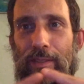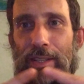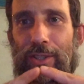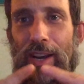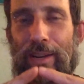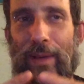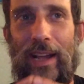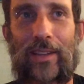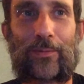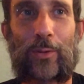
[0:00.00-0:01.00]
they trade
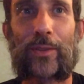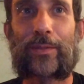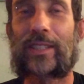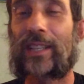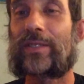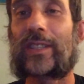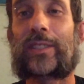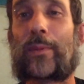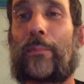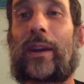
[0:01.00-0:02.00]
back and forth. Because I've seen
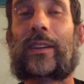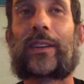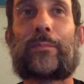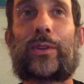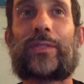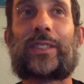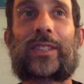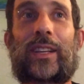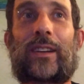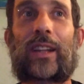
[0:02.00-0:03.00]
some American
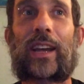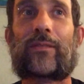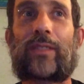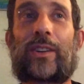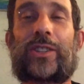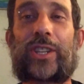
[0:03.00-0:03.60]
movies that are like very